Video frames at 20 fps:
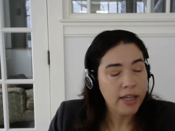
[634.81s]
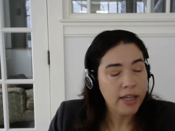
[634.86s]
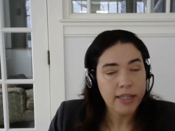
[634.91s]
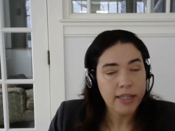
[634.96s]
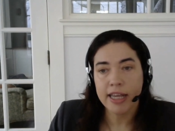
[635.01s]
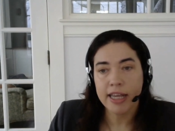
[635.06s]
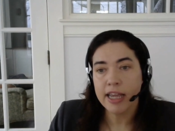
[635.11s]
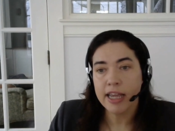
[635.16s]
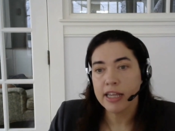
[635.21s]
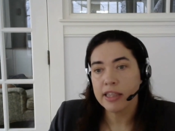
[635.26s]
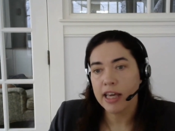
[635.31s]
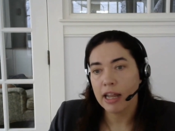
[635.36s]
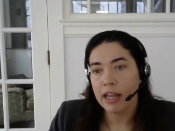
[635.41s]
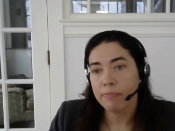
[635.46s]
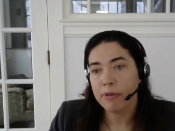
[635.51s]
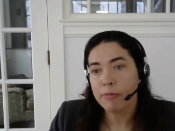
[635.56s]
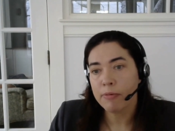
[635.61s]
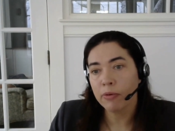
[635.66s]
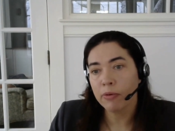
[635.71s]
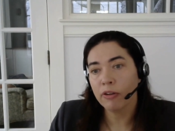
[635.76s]
saying
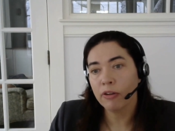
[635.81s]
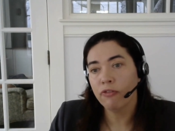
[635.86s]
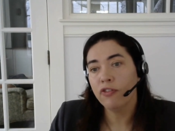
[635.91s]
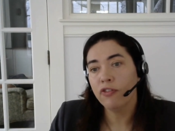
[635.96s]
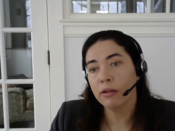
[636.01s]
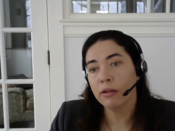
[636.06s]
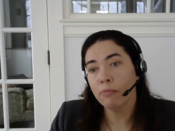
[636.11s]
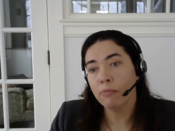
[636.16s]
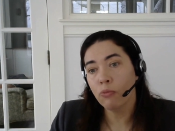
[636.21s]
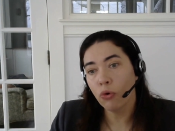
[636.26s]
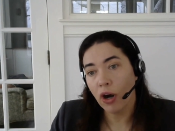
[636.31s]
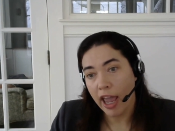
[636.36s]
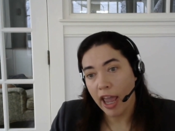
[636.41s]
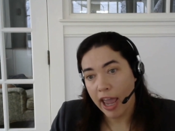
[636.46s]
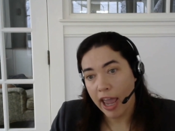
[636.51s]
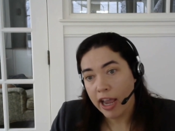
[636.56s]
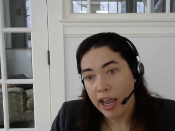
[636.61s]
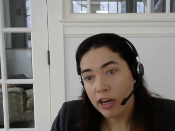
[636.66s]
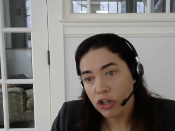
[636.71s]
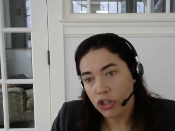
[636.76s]
that people feel more
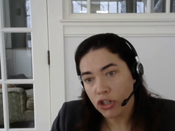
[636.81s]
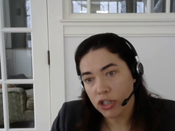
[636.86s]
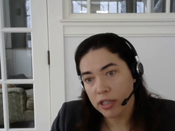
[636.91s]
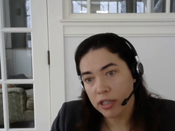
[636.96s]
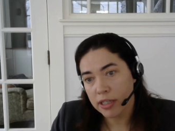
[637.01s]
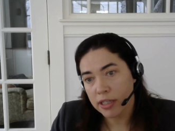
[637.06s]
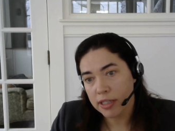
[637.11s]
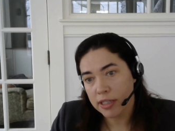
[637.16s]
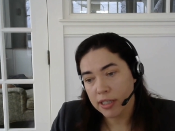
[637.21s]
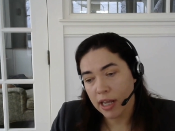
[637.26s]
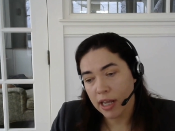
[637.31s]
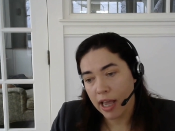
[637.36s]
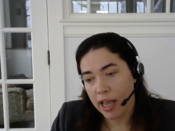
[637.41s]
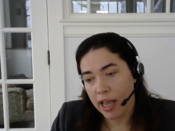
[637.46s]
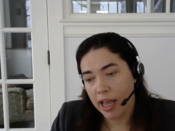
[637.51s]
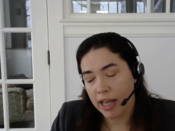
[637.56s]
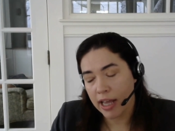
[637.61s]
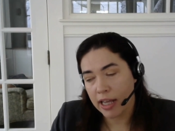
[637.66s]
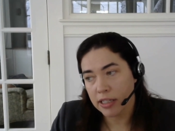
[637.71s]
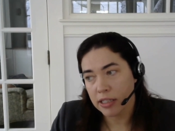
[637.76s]
anxious
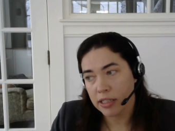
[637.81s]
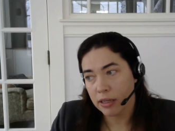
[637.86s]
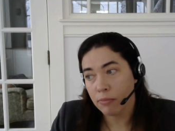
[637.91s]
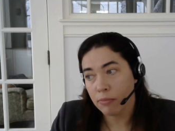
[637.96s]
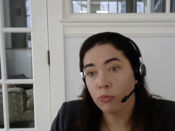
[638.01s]
and